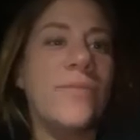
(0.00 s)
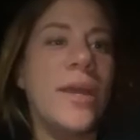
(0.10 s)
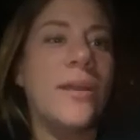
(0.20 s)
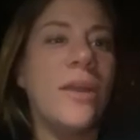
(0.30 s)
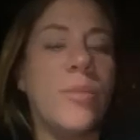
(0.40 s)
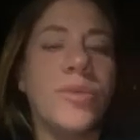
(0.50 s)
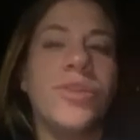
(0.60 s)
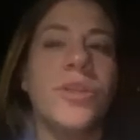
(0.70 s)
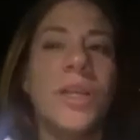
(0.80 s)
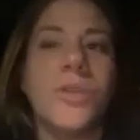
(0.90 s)
that
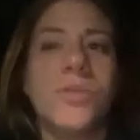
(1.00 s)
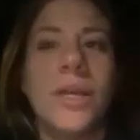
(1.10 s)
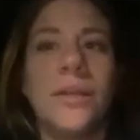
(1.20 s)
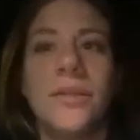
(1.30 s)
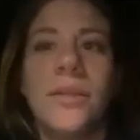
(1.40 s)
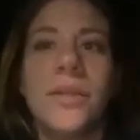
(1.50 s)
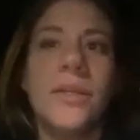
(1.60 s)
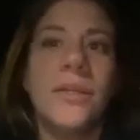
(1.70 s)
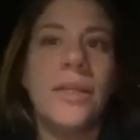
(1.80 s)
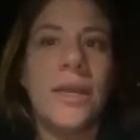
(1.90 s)
opportunity, like you said,
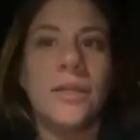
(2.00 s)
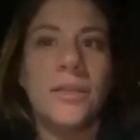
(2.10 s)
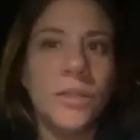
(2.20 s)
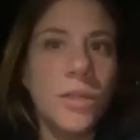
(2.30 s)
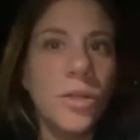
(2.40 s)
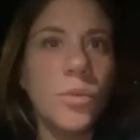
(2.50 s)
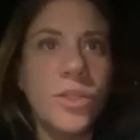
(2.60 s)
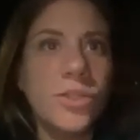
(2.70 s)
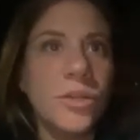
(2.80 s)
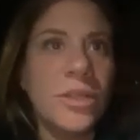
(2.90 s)
that little
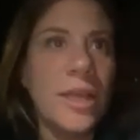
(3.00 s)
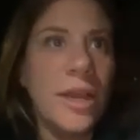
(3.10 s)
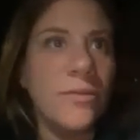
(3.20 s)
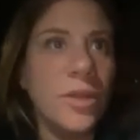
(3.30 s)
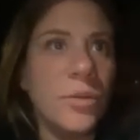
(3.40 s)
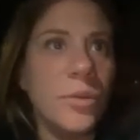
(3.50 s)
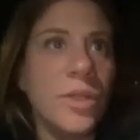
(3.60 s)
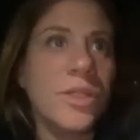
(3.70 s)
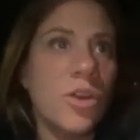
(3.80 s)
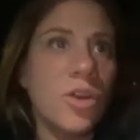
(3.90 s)
window that they have, like when
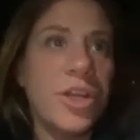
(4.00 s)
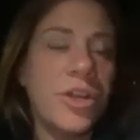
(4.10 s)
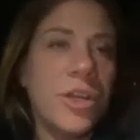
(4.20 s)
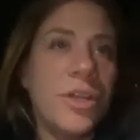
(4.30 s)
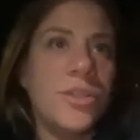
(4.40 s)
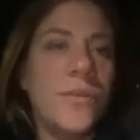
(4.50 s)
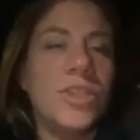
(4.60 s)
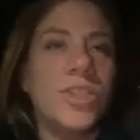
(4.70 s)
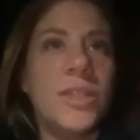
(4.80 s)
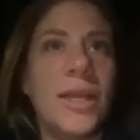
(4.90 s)
it's early
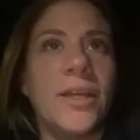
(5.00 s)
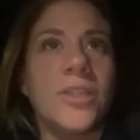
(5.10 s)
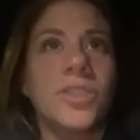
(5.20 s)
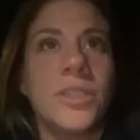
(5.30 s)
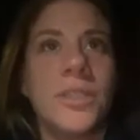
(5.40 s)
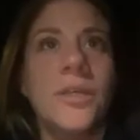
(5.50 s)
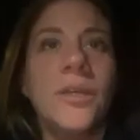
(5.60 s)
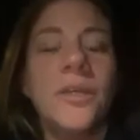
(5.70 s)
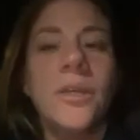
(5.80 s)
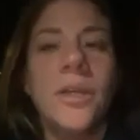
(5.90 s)
intervention, they actually
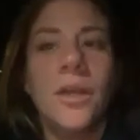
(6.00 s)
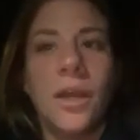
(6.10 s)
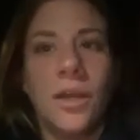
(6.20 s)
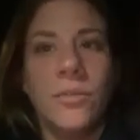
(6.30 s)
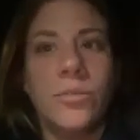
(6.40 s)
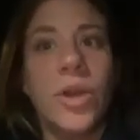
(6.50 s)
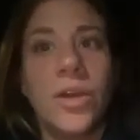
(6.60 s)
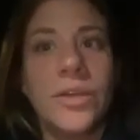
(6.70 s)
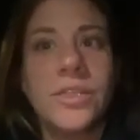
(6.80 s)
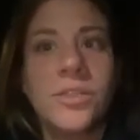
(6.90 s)

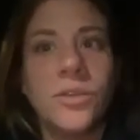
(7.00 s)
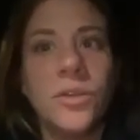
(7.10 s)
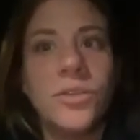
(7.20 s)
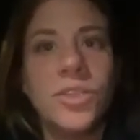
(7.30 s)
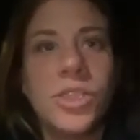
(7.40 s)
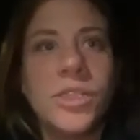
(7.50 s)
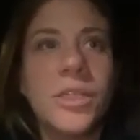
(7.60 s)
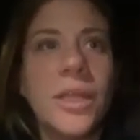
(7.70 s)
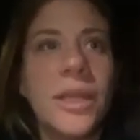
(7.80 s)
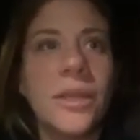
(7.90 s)
progress. So just
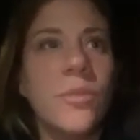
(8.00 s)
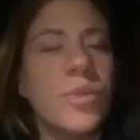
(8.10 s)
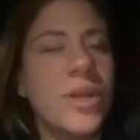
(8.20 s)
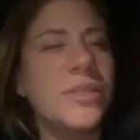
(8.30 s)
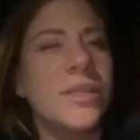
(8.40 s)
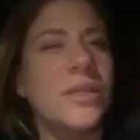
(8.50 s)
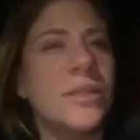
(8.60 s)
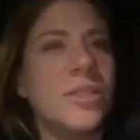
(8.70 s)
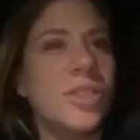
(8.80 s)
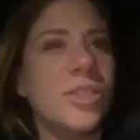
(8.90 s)
to like embrace it,
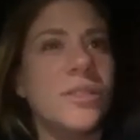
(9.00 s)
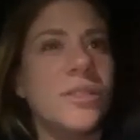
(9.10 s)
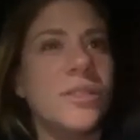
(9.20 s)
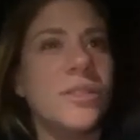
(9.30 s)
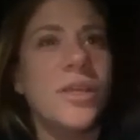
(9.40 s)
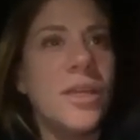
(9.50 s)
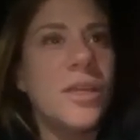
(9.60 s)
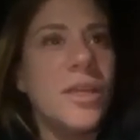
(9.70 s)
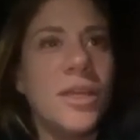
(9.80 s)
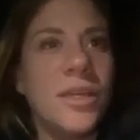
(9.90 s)
and just
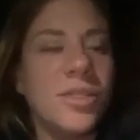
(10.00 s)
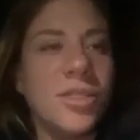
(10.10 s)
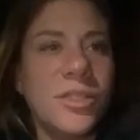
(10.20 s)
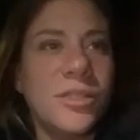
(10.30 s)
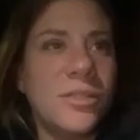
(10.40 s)
it's